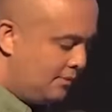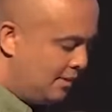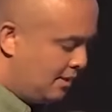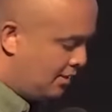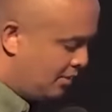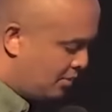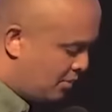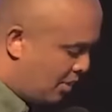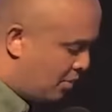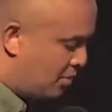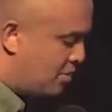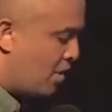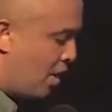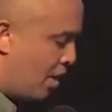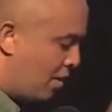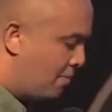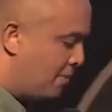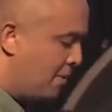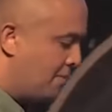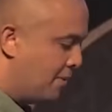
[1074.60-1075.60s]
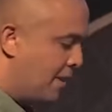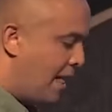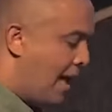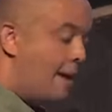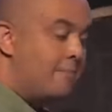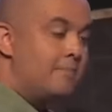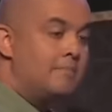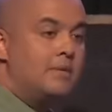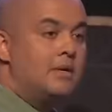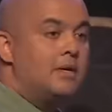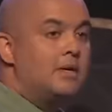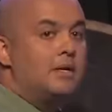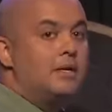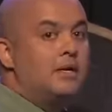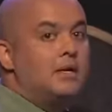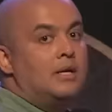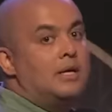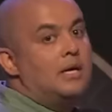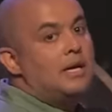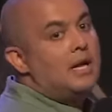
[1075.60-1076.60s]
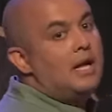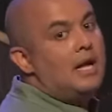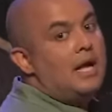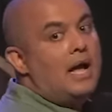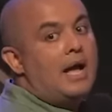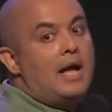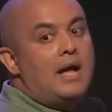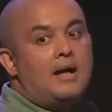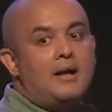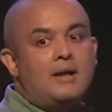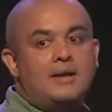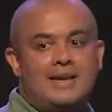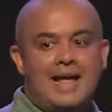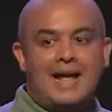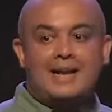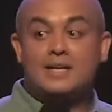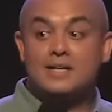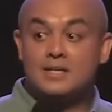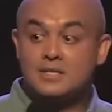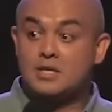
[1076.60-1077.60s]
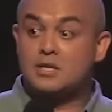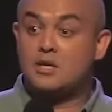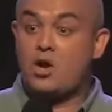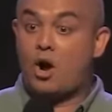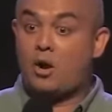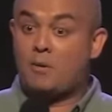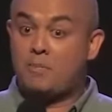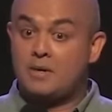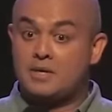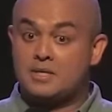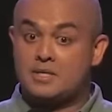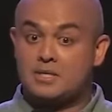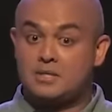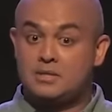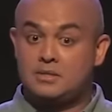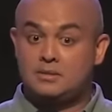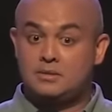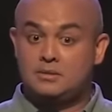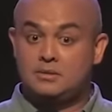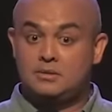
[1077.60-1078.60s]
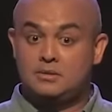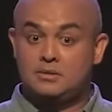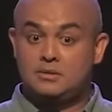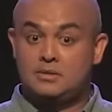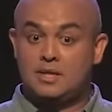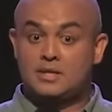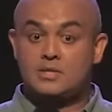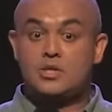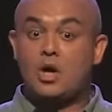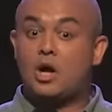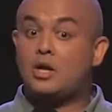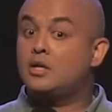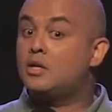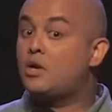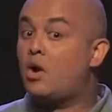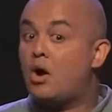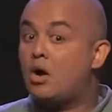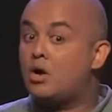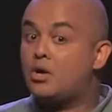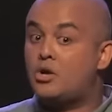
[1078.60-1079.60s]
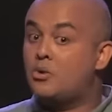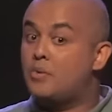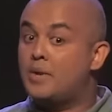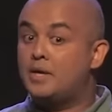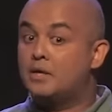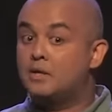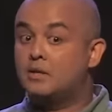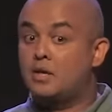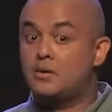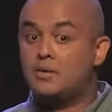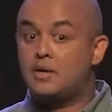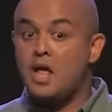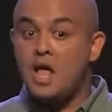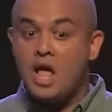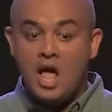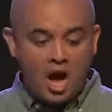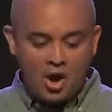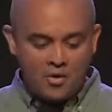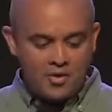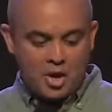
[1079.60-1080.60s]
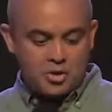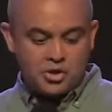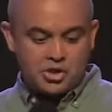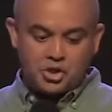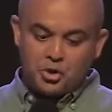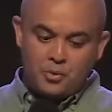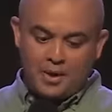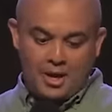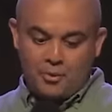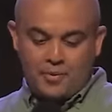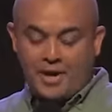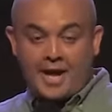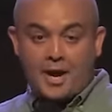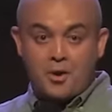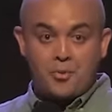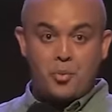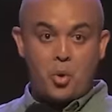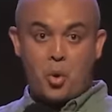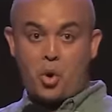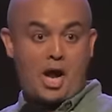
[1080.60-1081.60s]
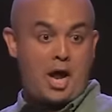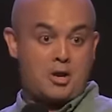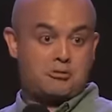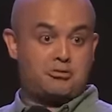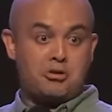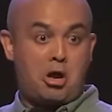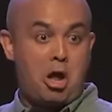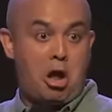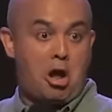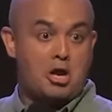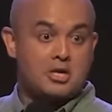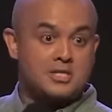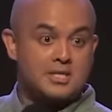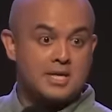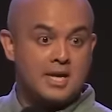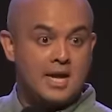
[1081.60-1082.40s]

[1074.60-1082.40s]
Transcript: You know dog people. I'm, I, Natalie is a dog person. They started arguing. They went, oh no, surely we can walk our dogs.